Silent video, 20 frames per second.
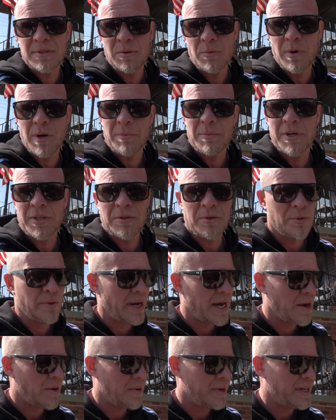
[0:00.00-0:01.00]
So what I'm gonna do
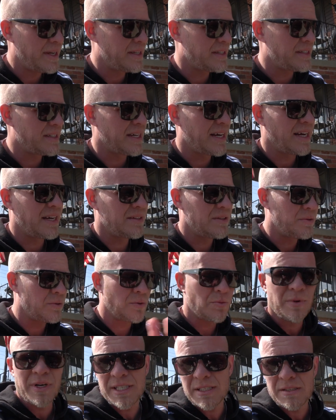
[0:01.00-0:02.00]
now is do
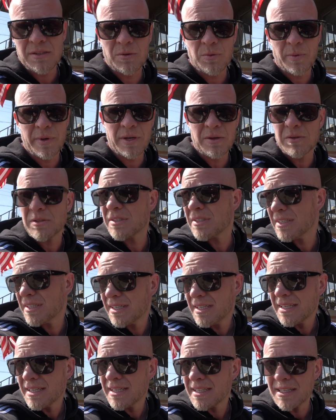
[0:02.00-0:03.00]
the rest of the wheels,
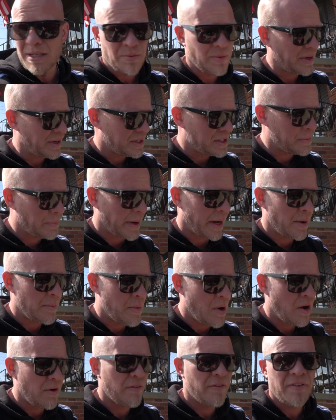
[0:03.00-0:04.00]
then we're gonna spray
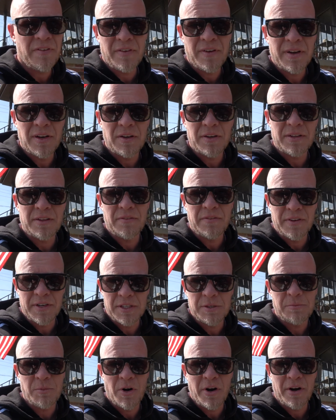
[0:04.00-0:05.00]
them off and look at the finished